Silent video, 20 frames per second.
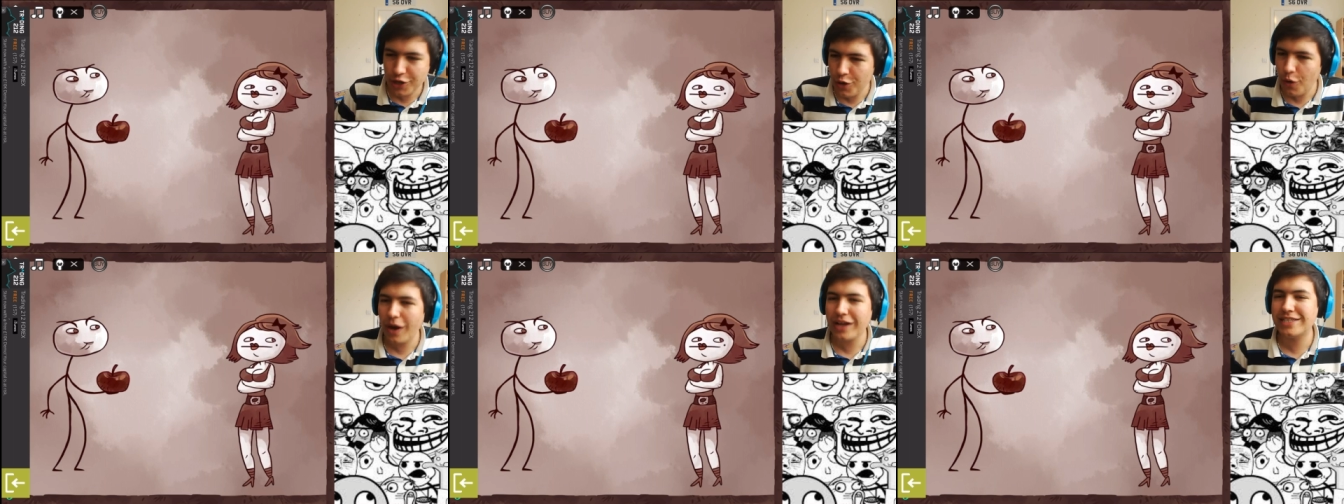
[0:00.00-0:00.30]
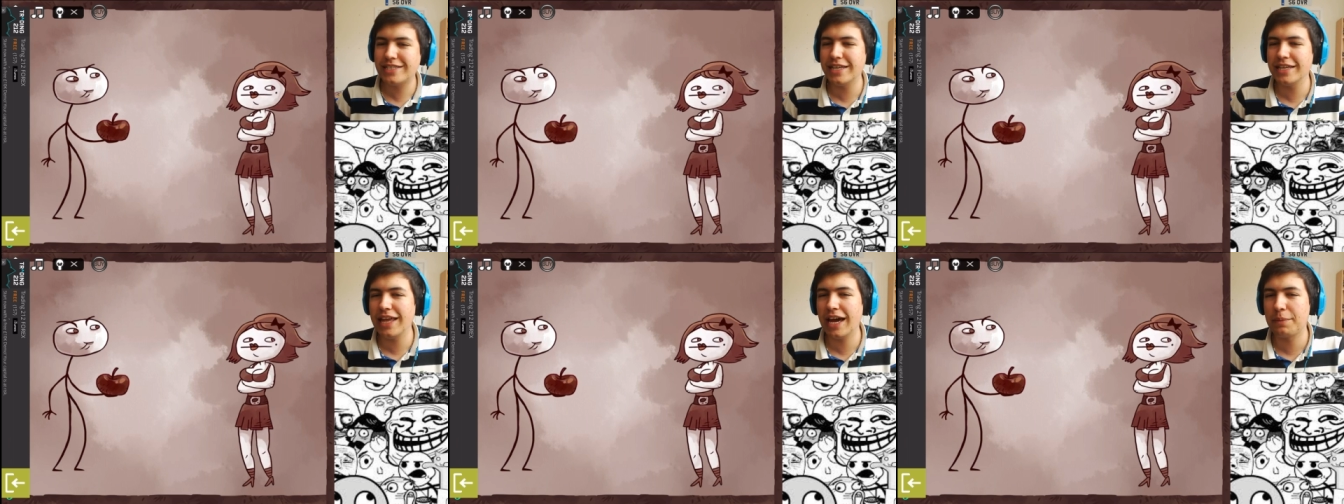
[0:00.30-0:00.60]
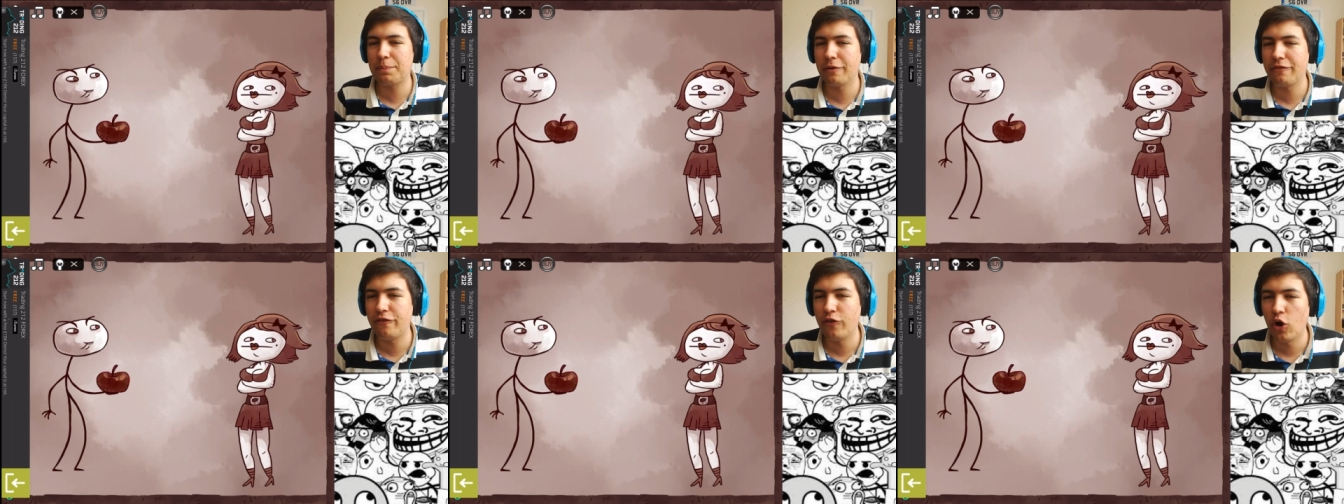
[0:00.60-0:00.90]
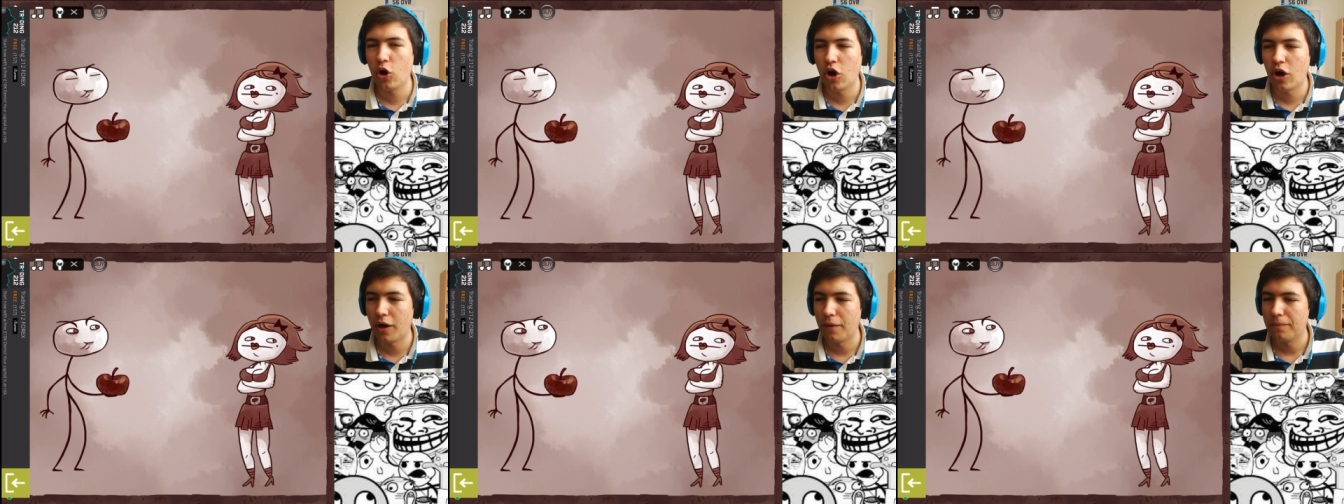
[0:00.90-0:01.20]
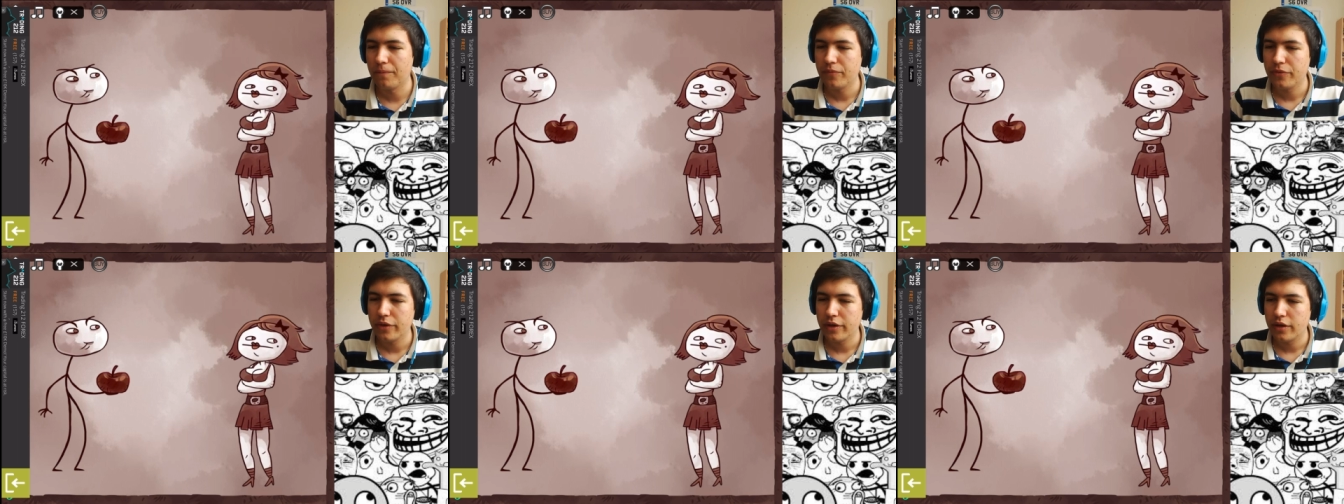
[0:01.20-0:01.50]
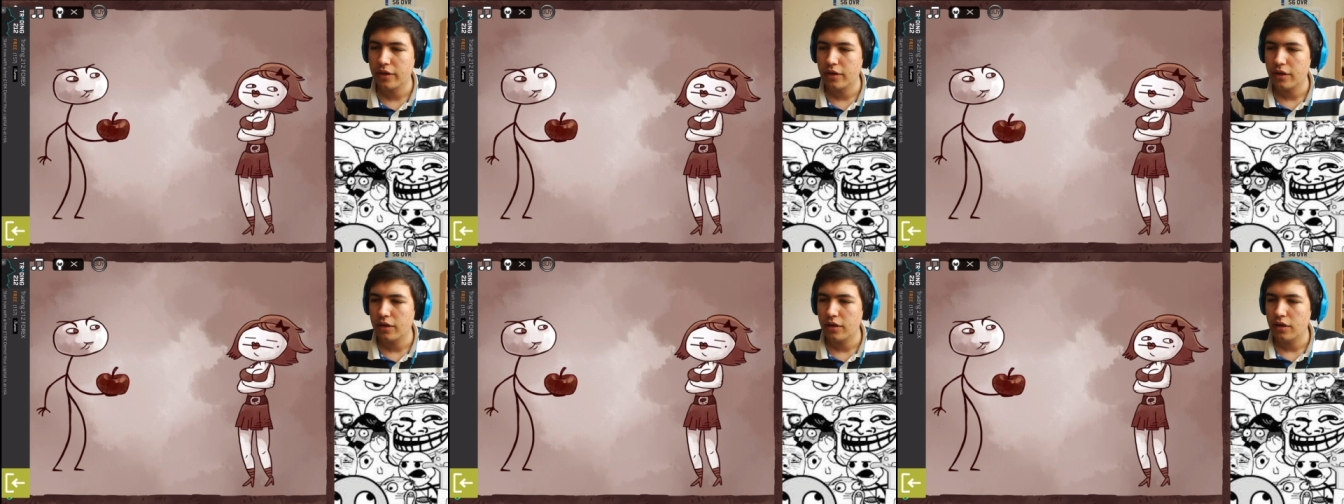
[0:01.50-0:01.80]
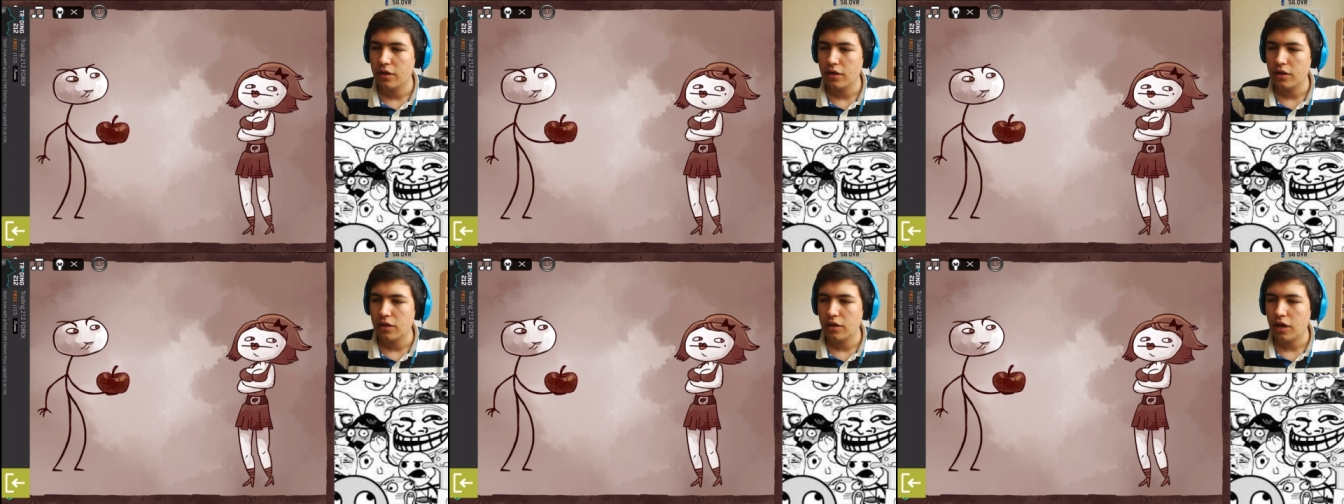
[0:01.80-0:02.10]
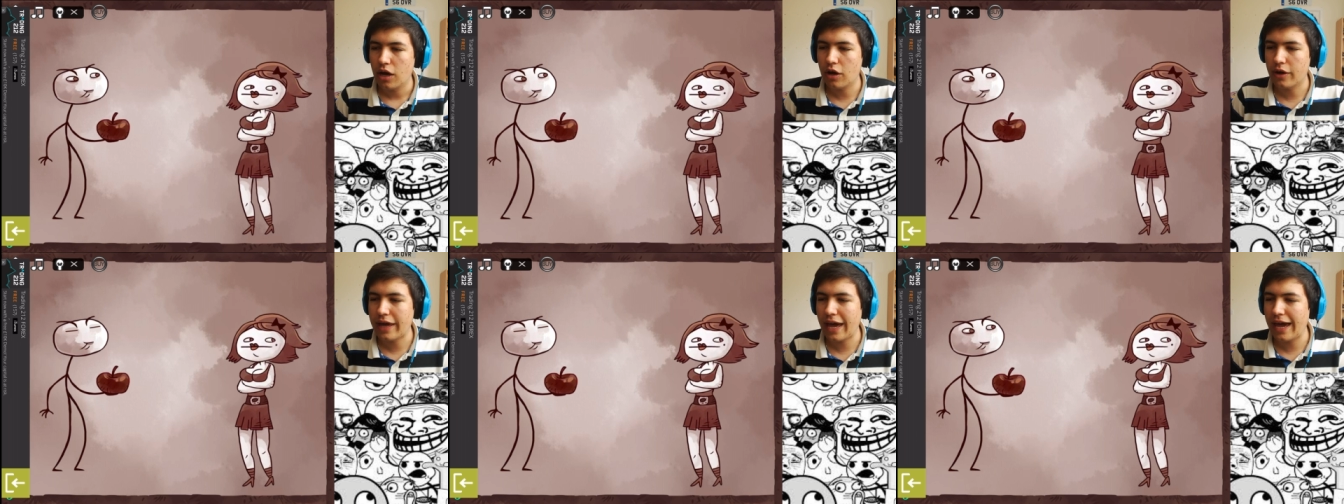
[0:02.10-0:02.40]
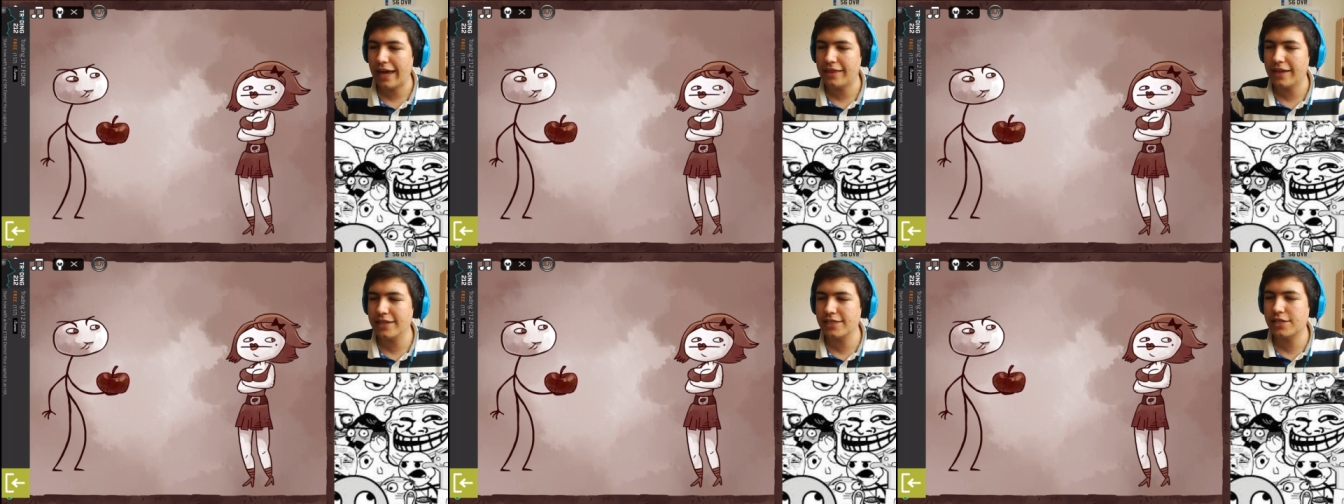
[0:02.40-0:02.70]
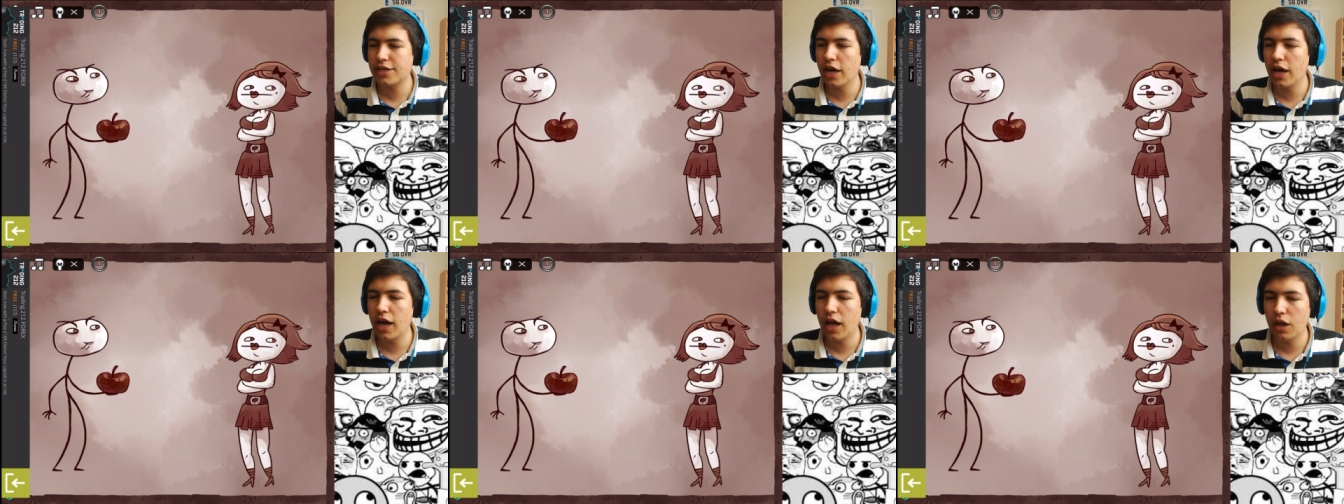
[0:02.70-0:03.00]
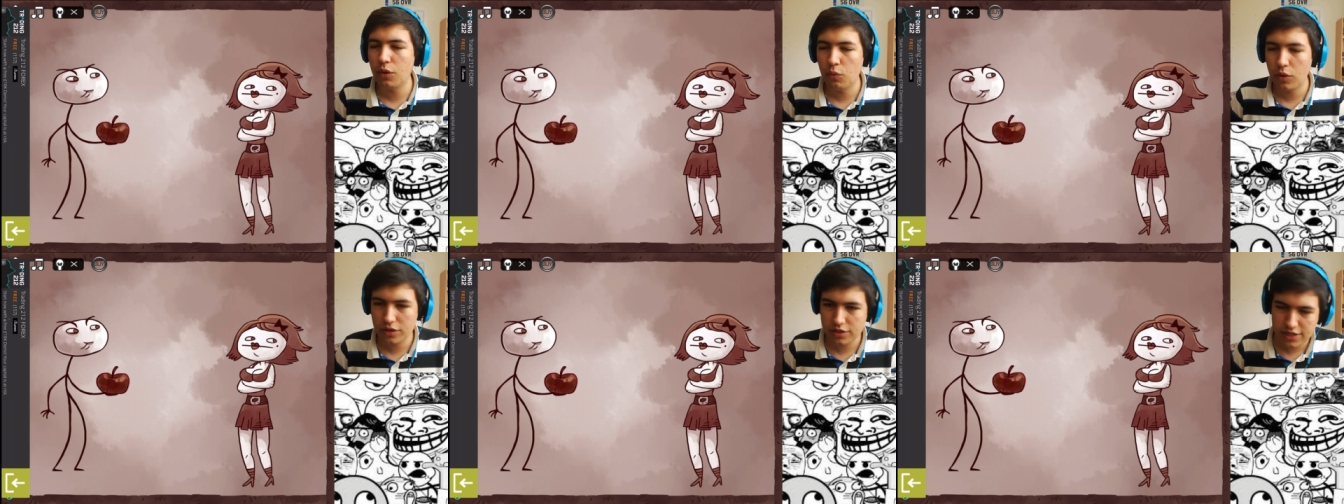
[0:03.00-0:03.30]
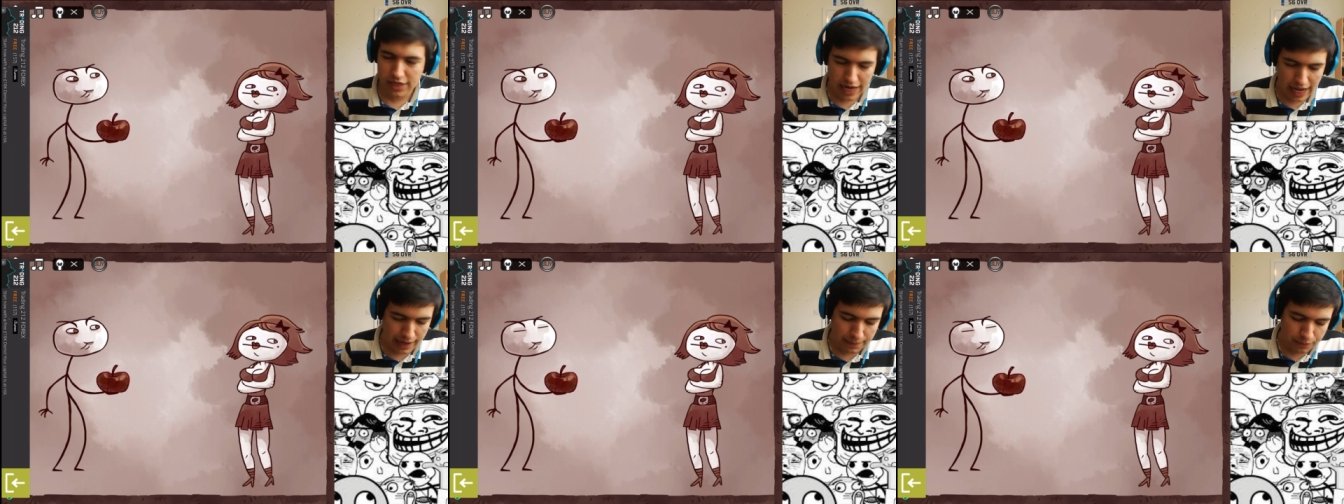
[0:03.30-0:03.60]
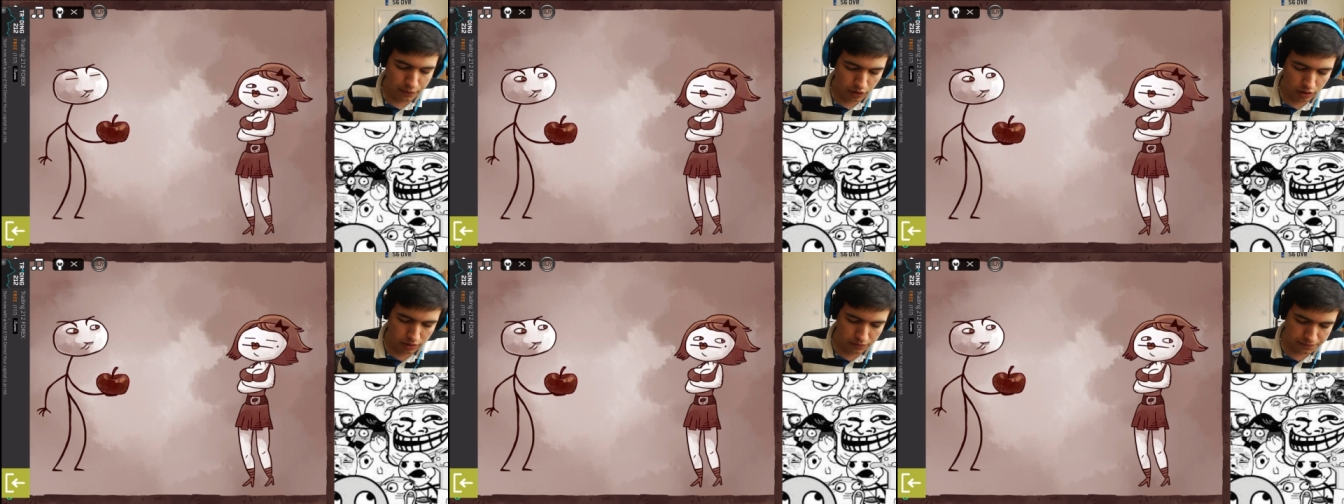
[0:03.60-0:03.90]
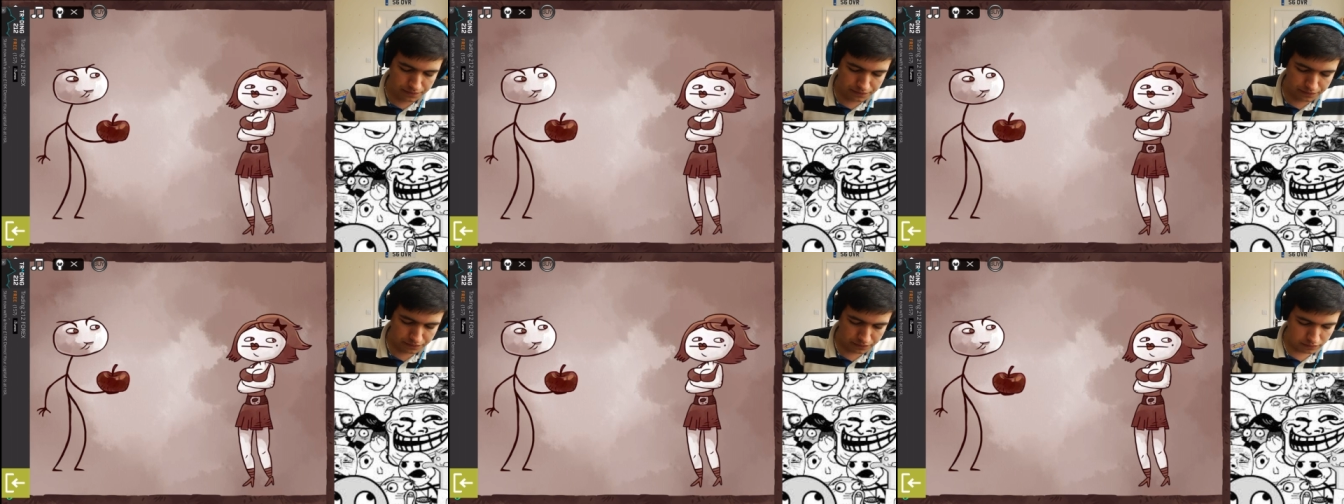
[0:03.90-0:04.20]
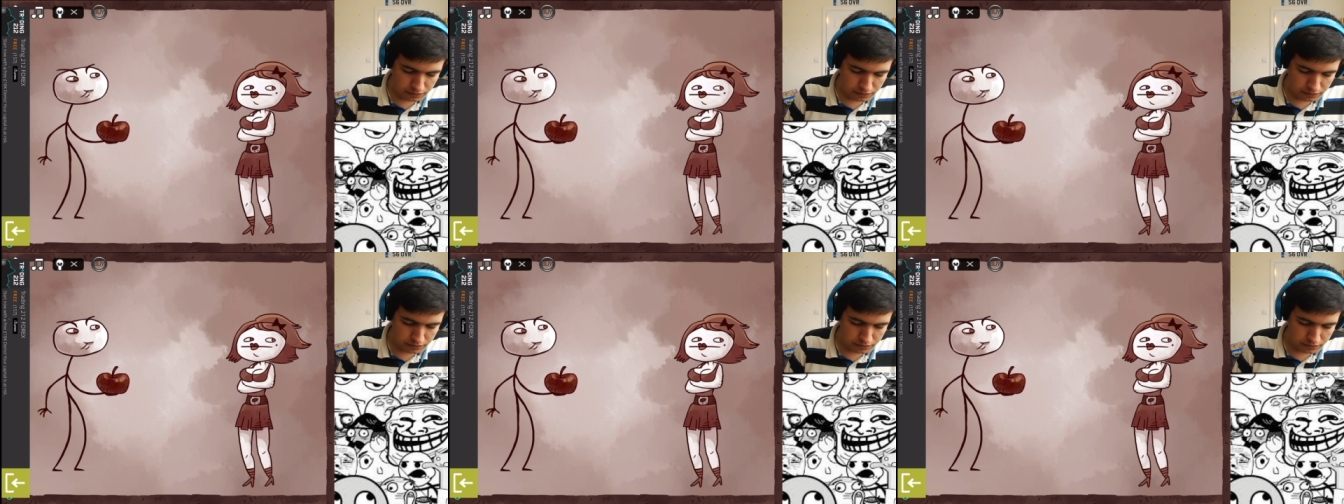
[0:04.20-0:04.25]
I knew I'd seen that before. Okay, this girl wants an apple.